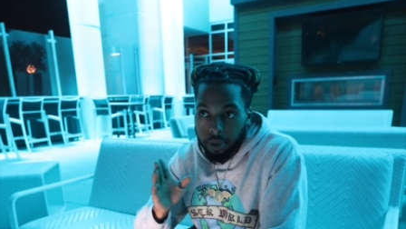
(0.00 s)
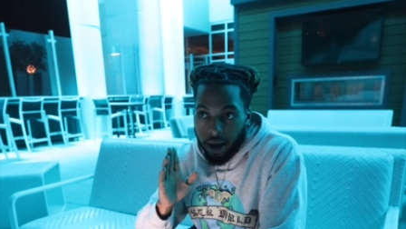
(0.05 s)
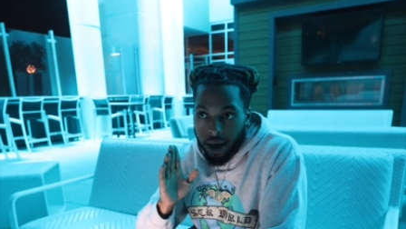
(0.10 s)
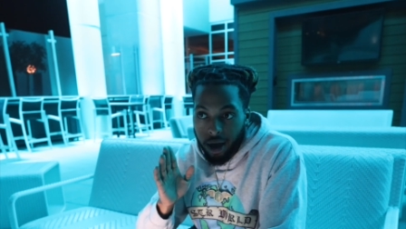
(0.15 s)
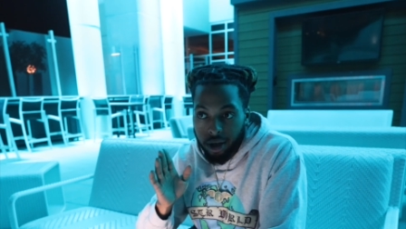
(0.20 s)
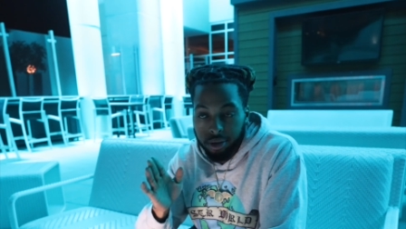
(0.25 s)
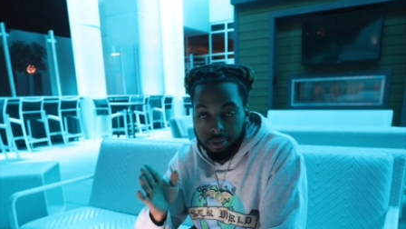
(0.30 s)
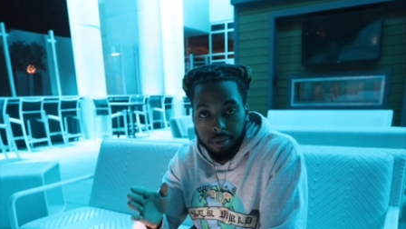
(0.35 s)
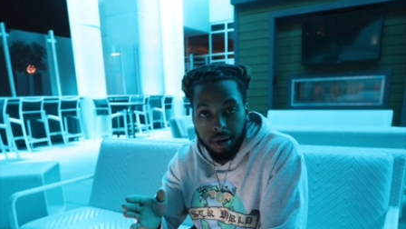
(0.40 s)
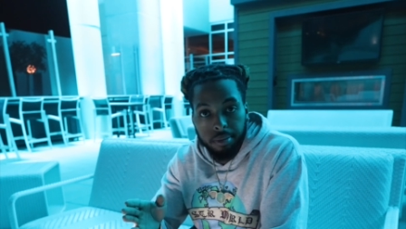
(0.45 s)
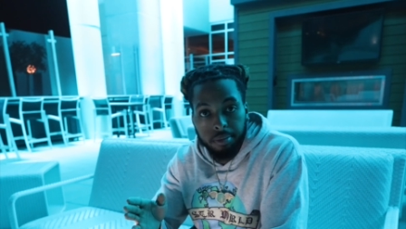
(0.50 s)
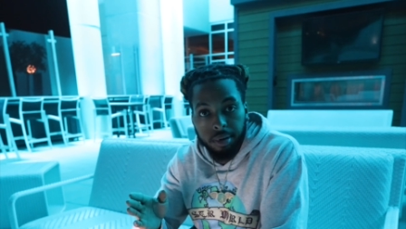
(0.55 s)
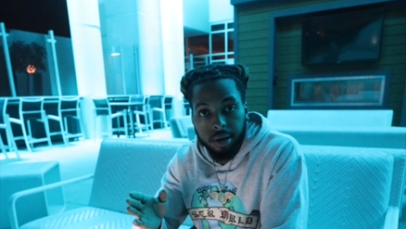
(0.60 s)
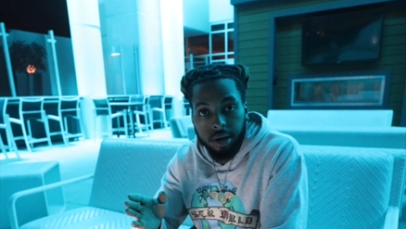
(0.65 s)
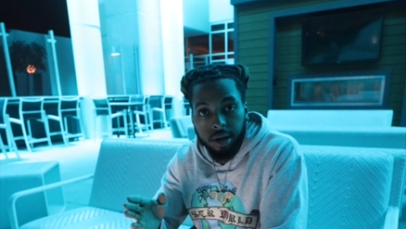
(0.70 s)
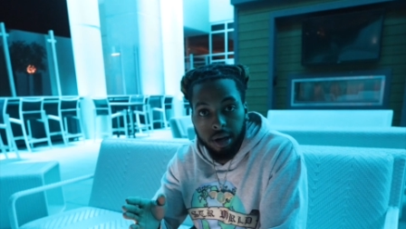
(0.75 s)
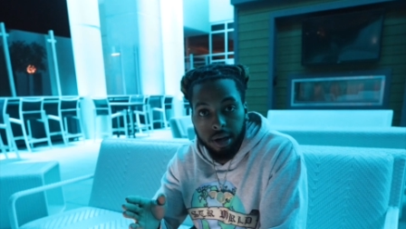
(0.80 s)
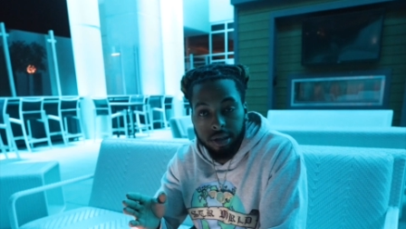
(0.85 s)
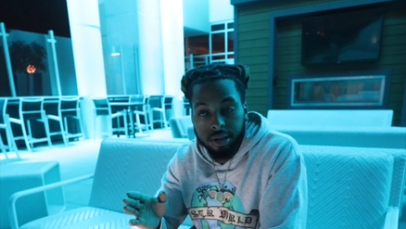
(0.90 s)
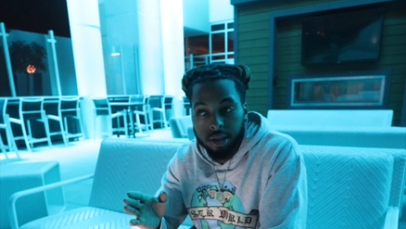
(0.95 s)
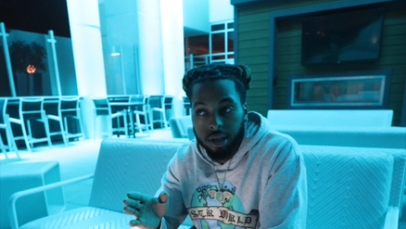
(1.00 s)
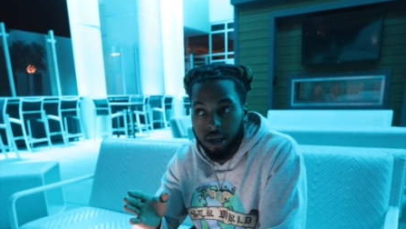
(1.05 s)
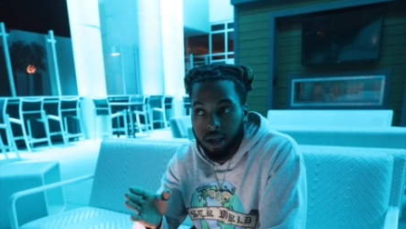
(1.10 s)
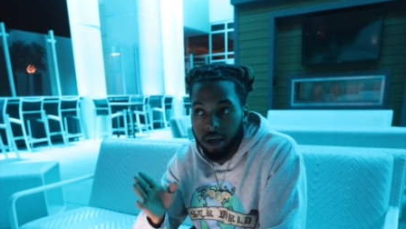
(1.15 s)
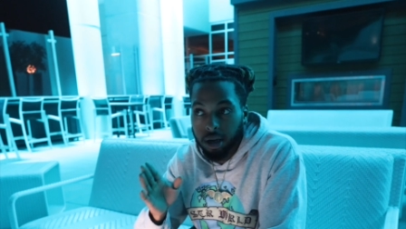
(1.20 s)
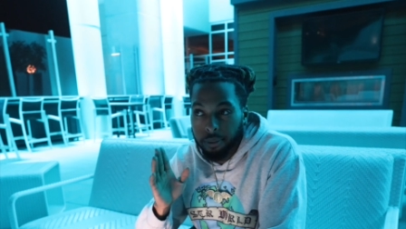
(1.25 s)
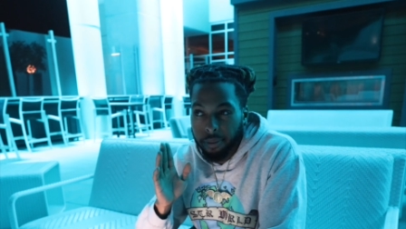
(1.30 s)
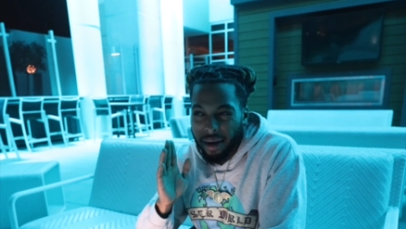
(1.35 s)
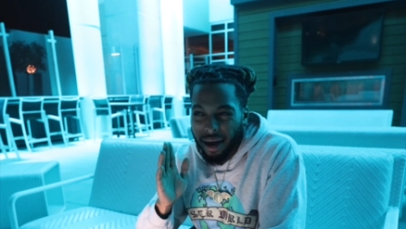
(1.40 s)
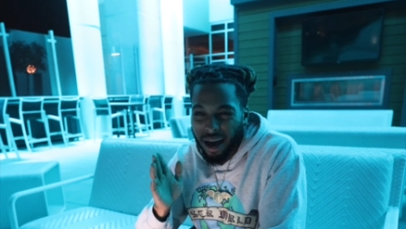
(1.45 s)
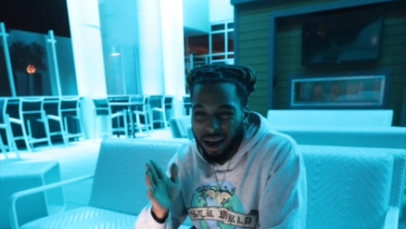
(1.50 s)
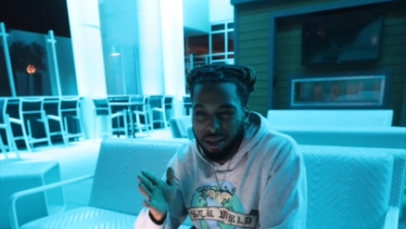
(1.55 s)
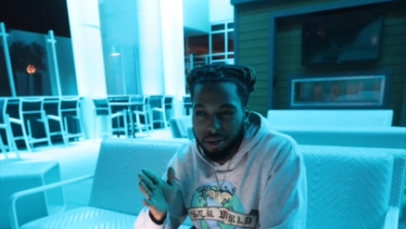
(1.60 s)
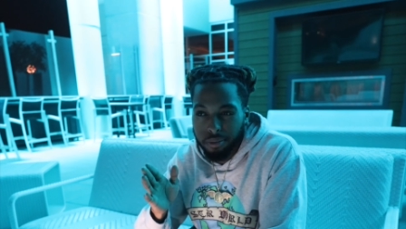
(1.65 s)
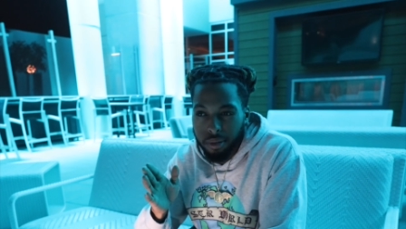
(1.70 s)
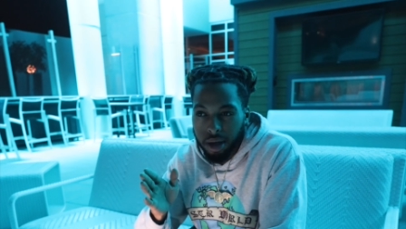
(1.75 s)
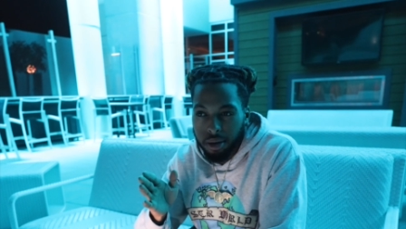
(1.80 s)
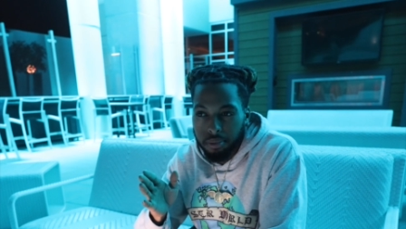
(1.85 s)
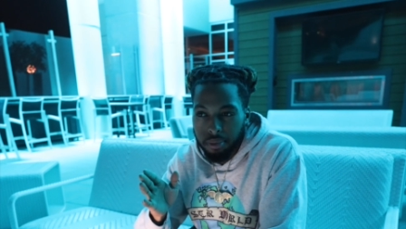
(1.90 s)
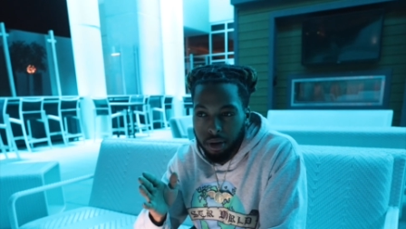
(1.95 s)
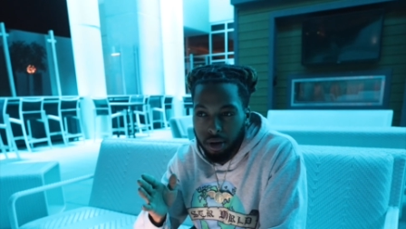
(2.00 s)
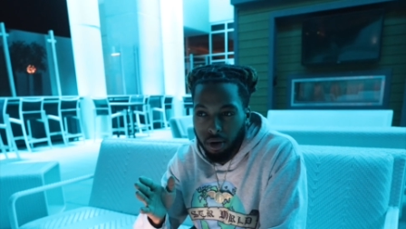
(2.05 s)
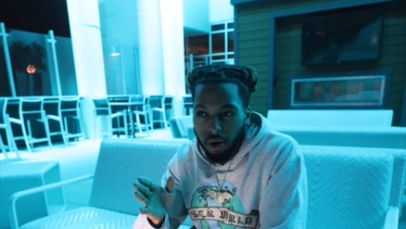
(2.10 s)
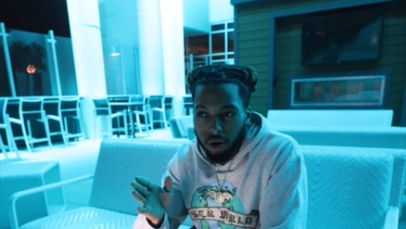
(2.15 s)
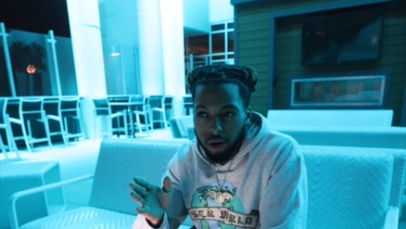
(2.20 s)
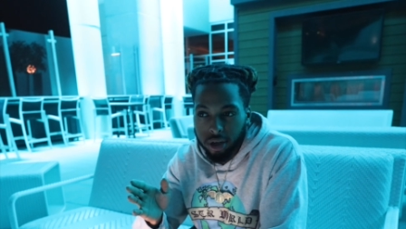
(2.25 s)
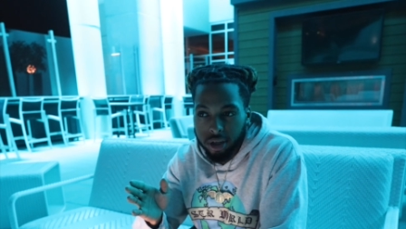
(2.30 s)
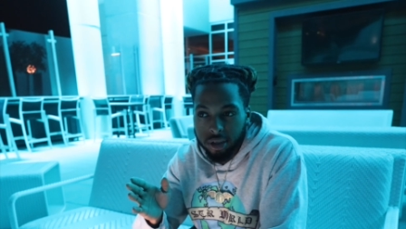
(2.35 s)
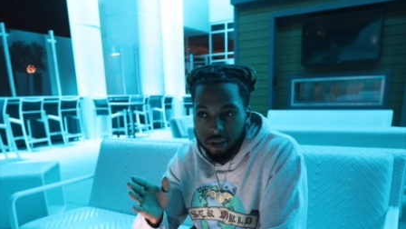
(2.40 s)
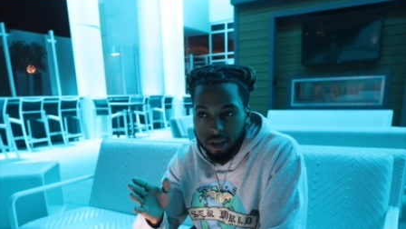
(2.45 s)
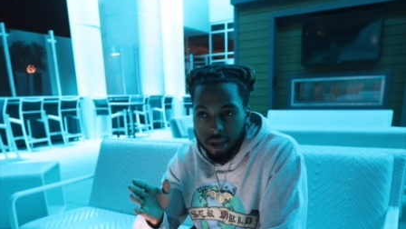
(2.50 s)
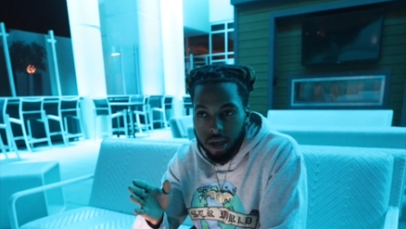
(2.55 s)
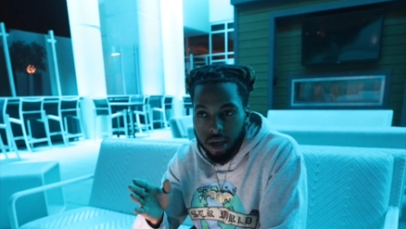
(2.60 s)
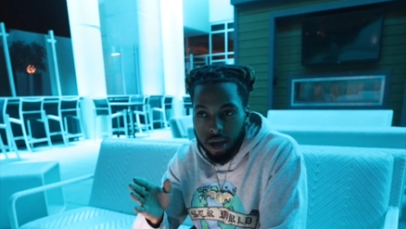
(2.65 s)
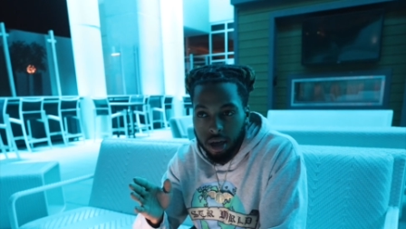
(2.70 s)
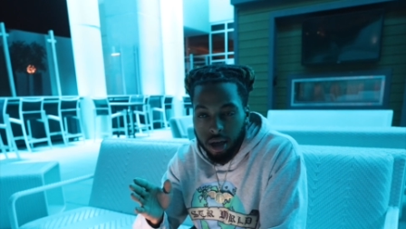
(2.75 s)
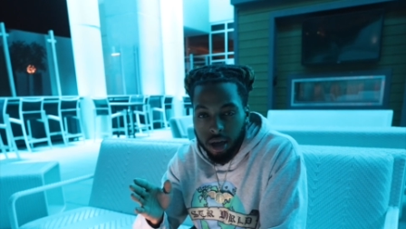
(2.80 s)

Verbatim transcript: path may be dusty and the path may be hard to see,